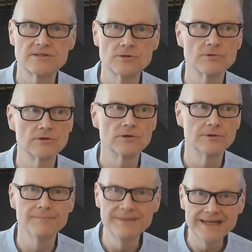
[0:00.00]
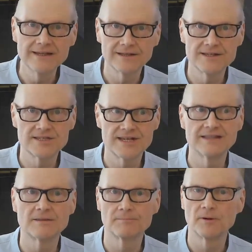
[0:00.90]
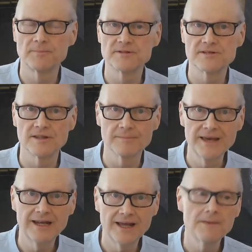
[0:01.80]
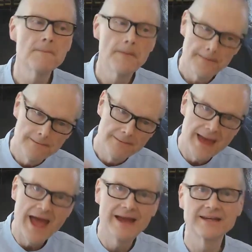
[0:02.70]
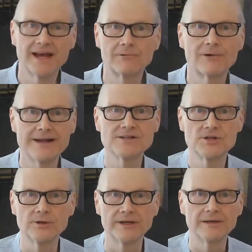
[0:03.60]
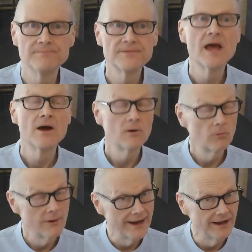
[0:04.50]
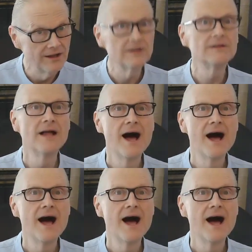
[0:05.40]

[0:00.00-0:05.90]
You immediately state the purpose of the meeting and get right to it. Well,